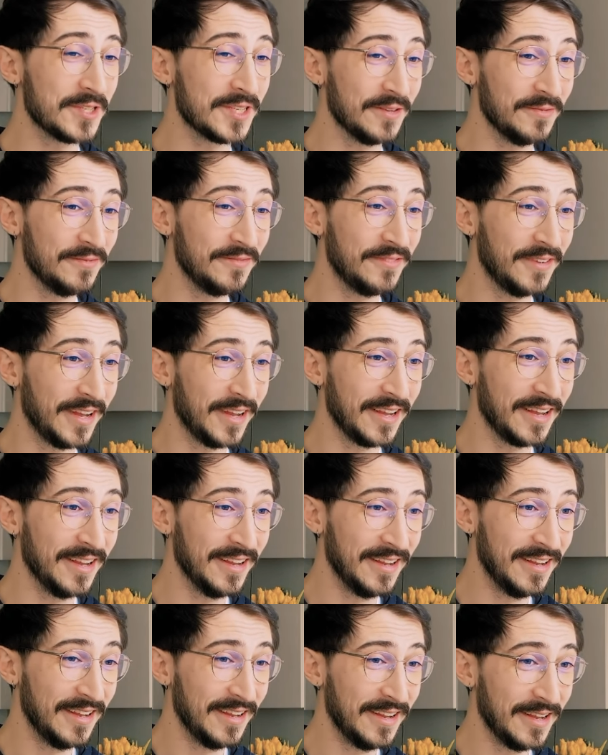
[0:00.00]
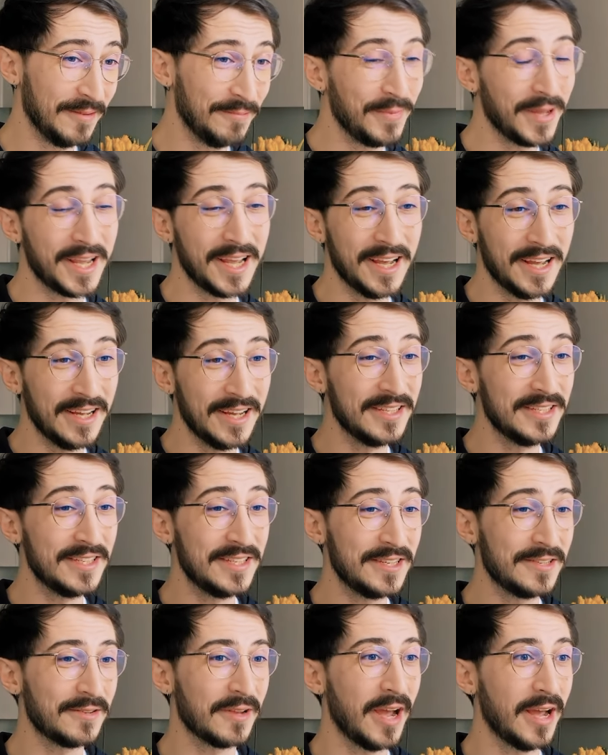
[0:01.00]
something,
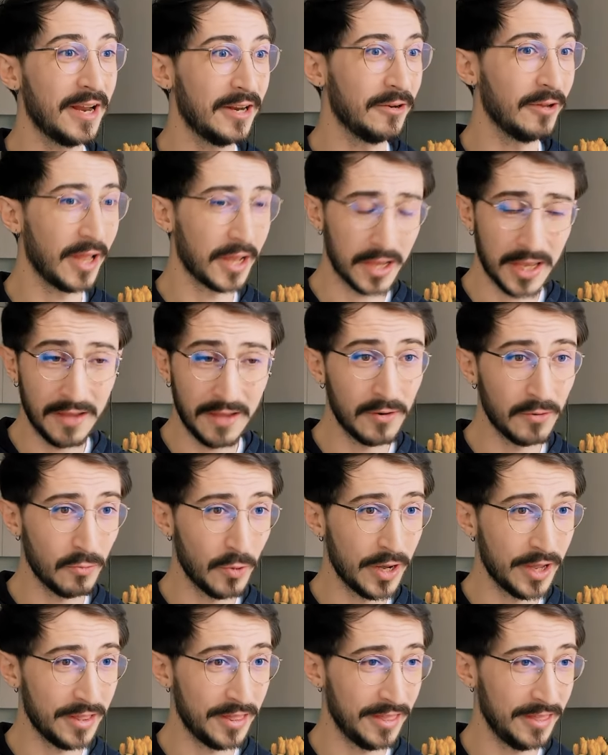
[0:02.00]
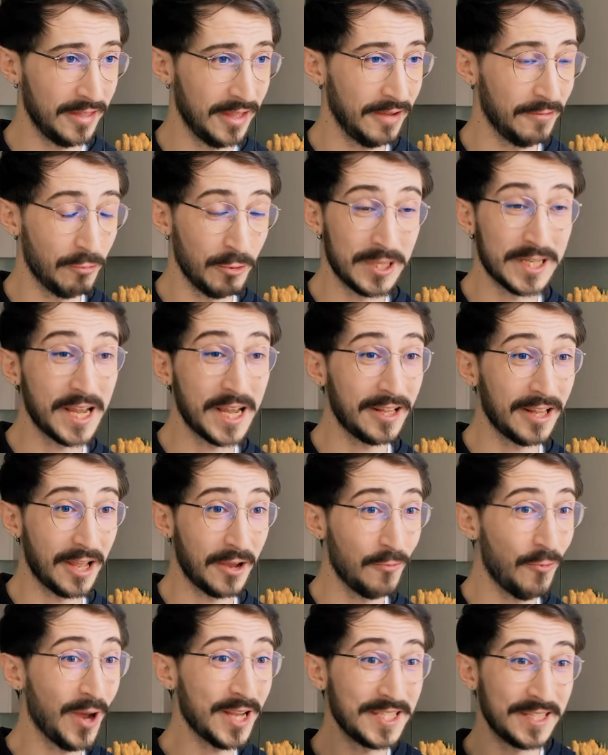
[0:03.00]
because I don't know, like even with if we take
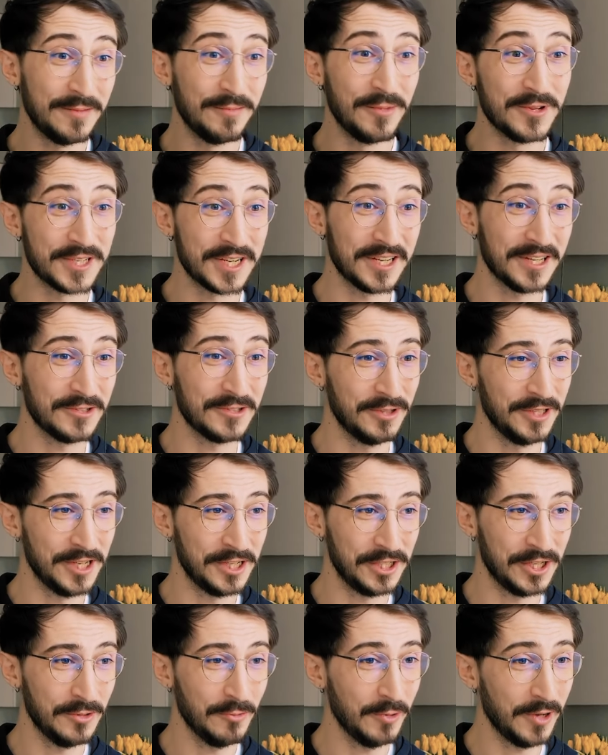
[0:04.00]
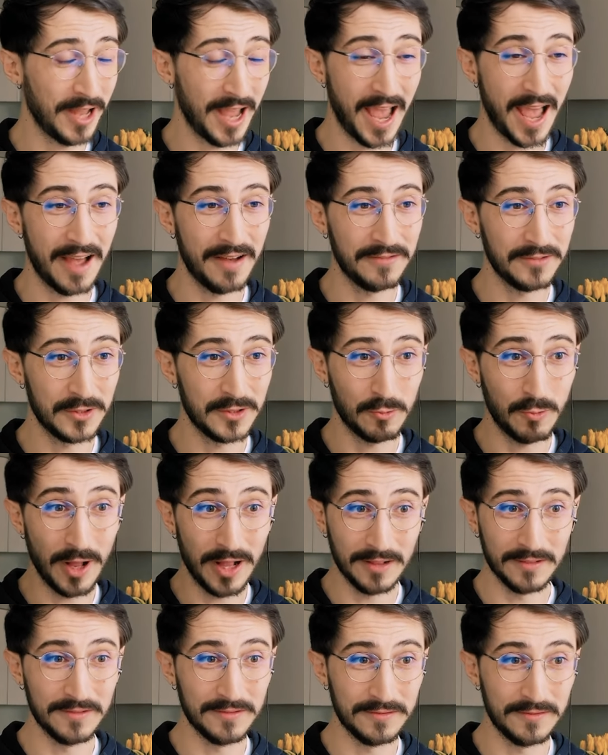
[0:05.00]
like Western musical tradition, we'll have
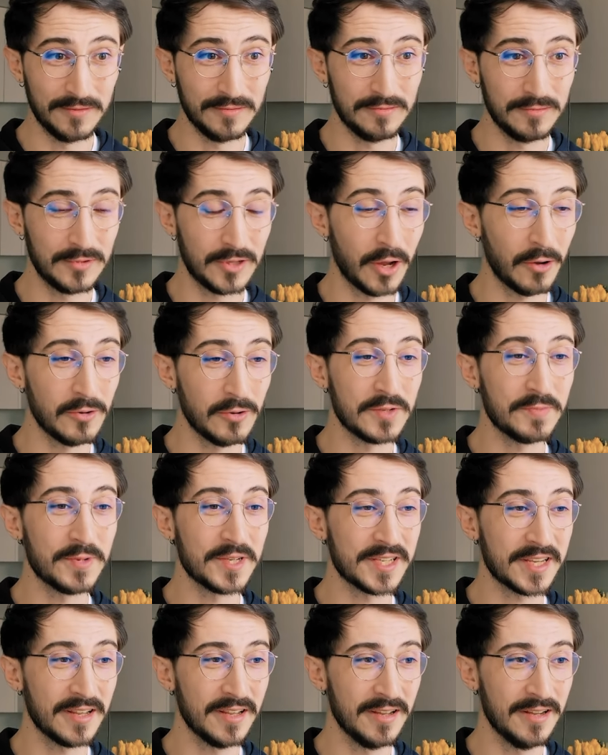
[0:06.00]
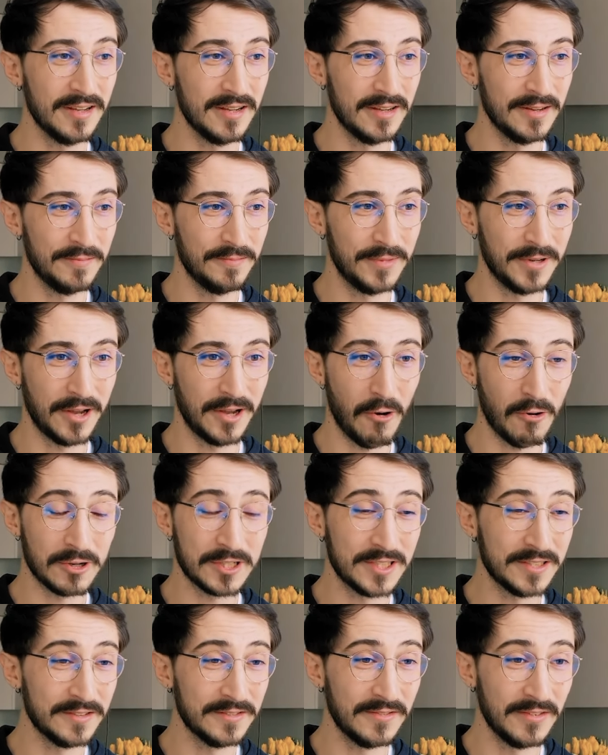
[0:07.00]
twelve tones per, uh, per
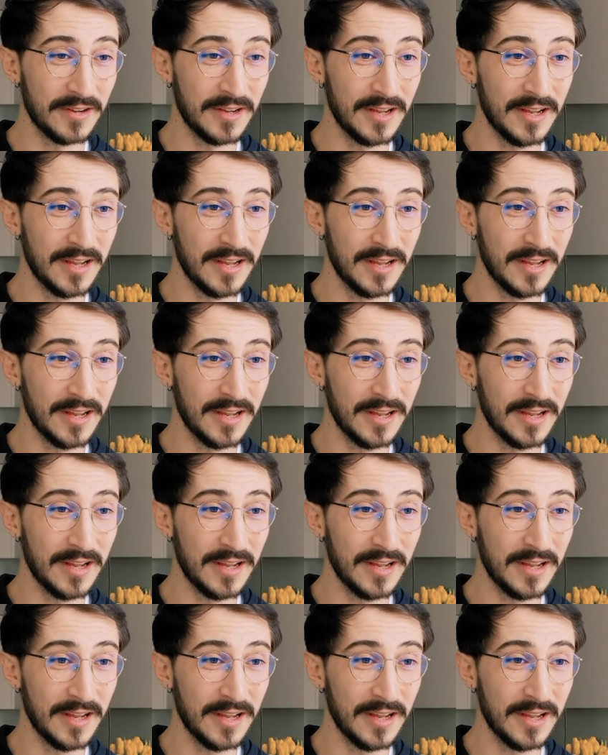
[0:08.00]
octave.